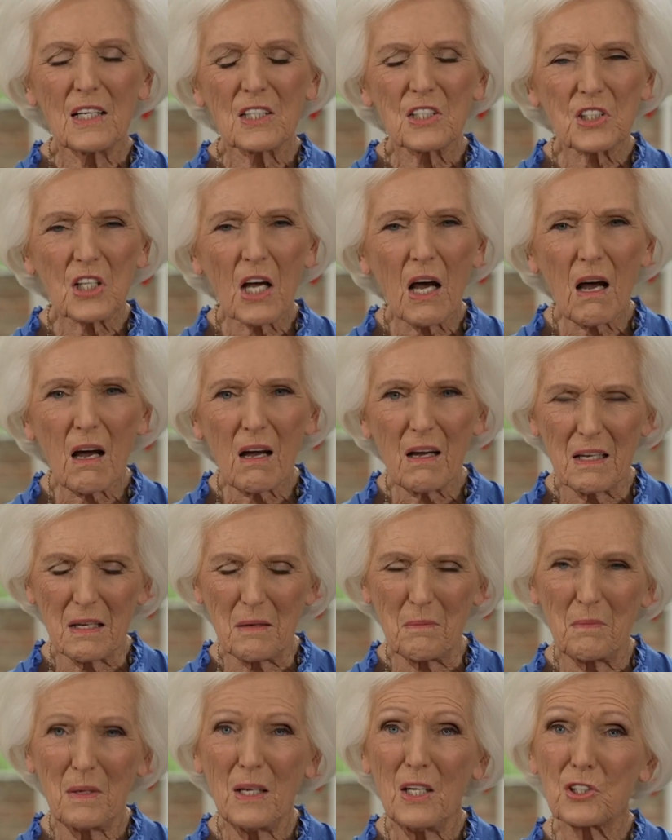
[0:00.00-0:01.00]

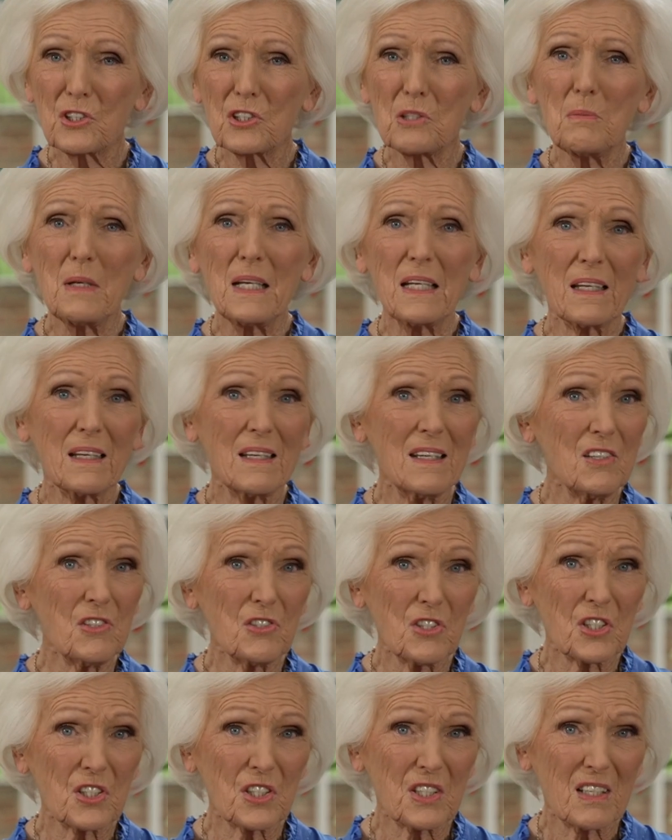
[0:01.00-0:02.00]
time to make
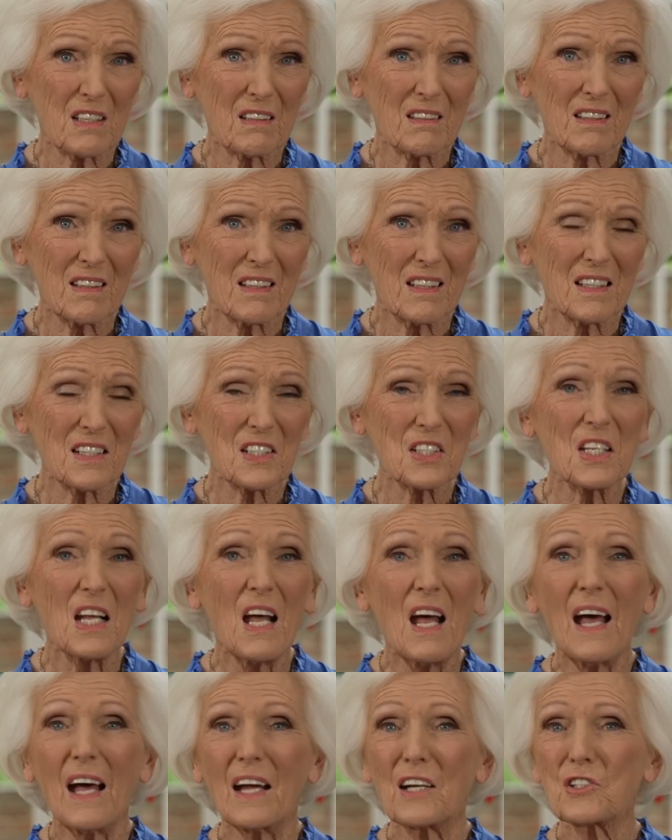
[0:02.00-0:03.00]
interesting things
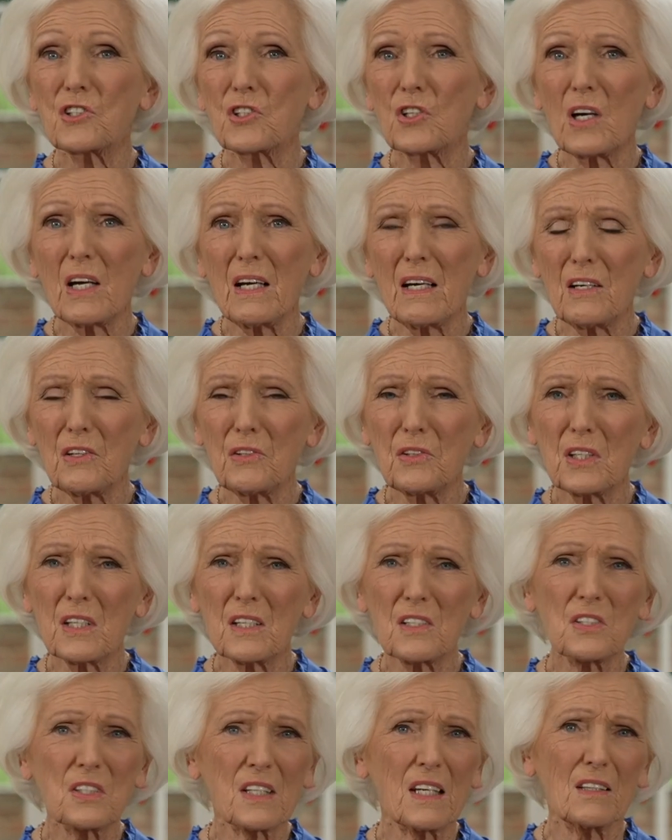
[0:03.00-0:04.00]
and try out
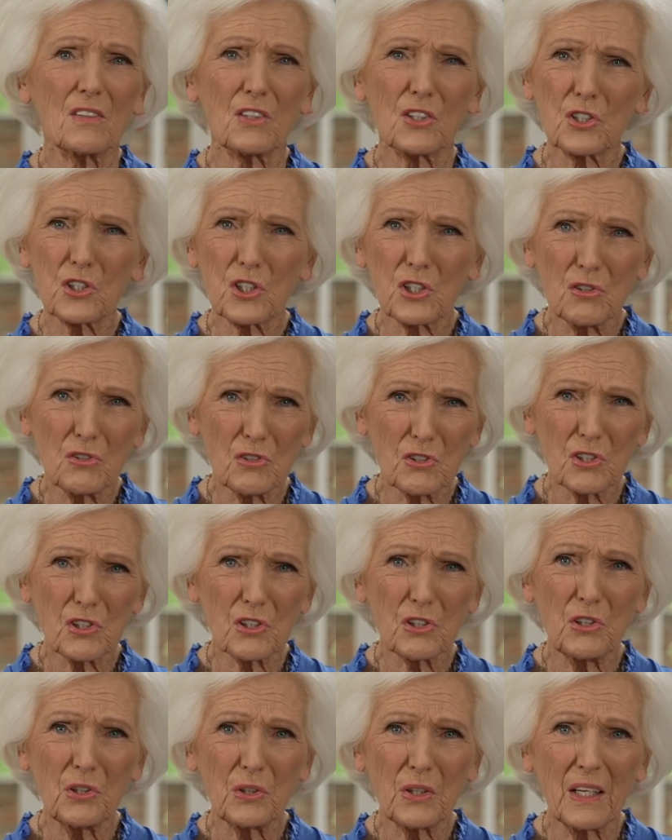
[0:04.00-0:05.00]
things, get the children
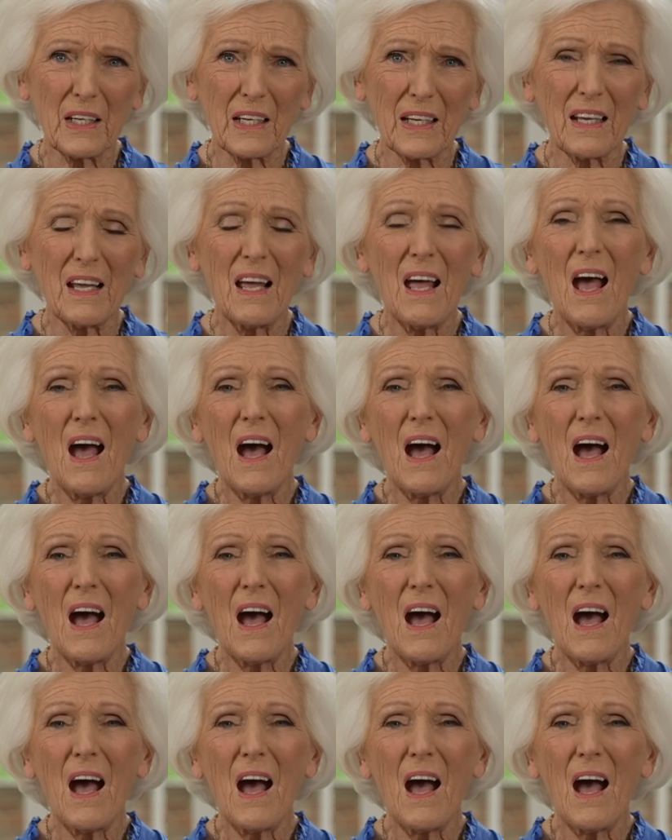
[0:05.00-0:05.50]
cooking.